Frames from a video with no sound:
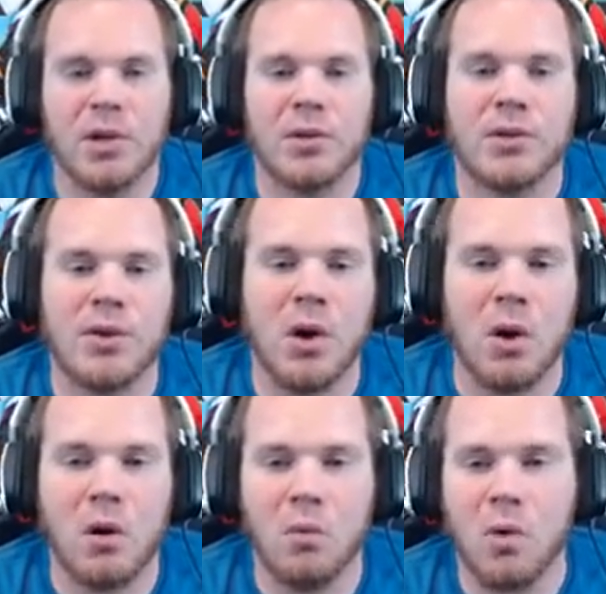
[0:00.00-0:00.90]

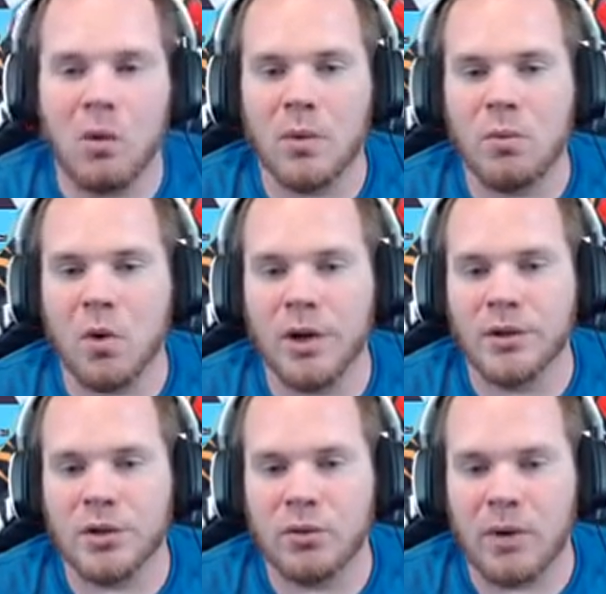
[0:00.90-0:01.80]
So what we want to
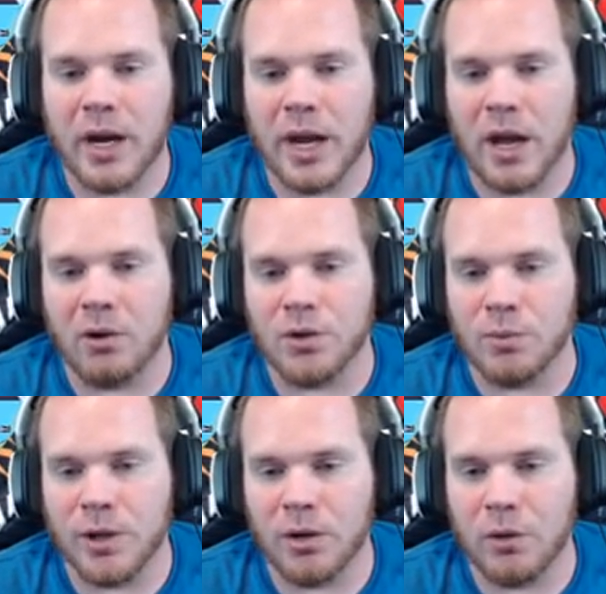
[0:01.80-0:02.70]
do right now is
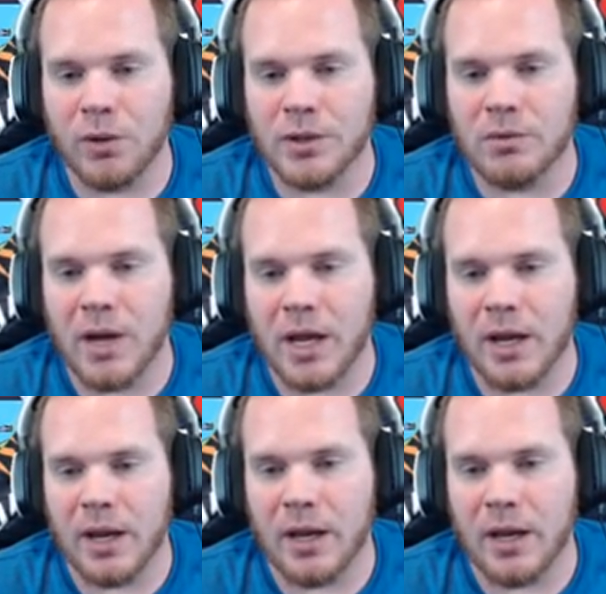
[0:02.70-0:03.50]
we are going to head